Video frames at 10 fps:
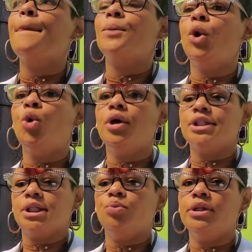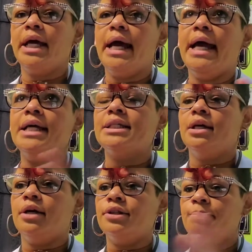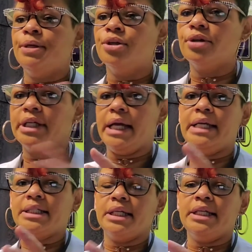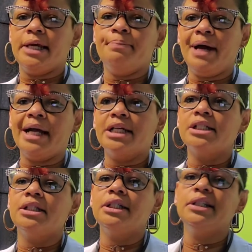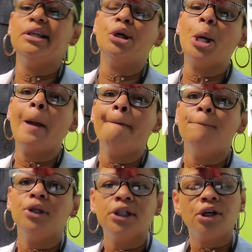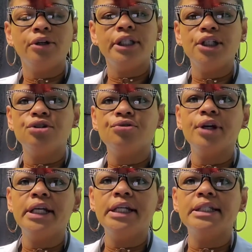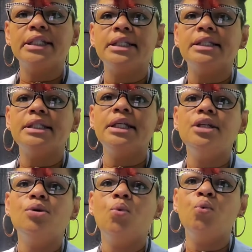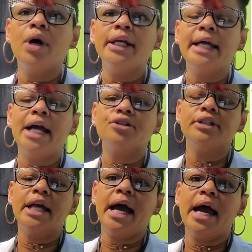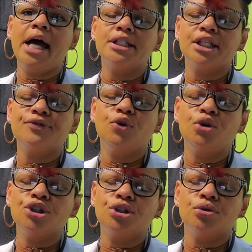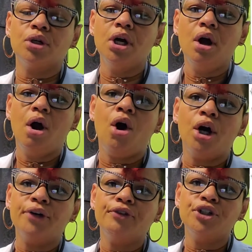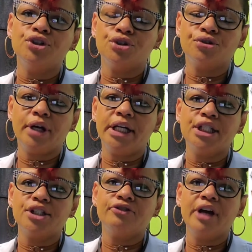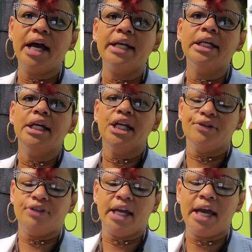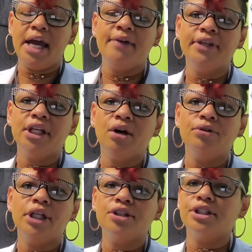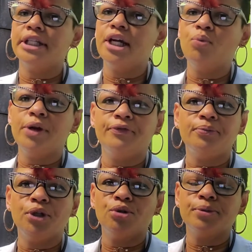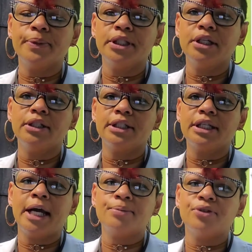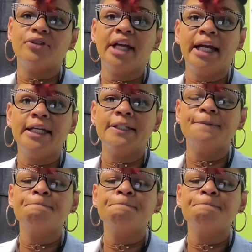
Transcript: or someone that has the bigger cakes and they package it in there. Look on the ingredients and see what it actually has as far as your artificial trans fat. If they have that on there, stay away from those particular types of cakes